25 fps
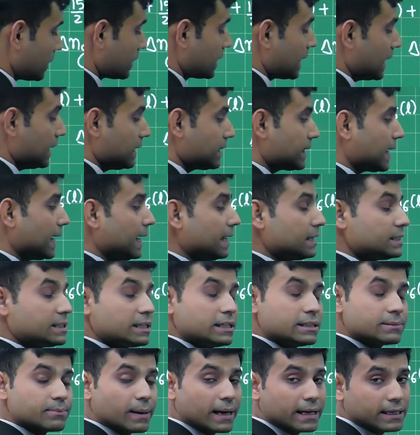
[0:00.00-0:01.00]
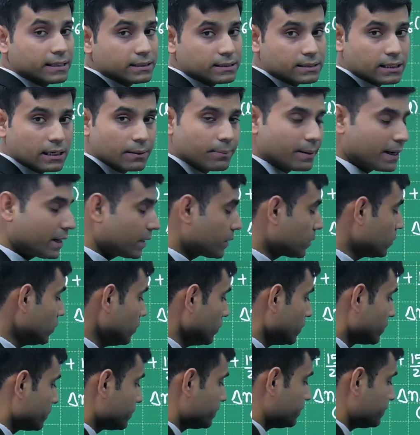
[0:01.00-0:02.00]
Delta Ng is minus 3 by 2.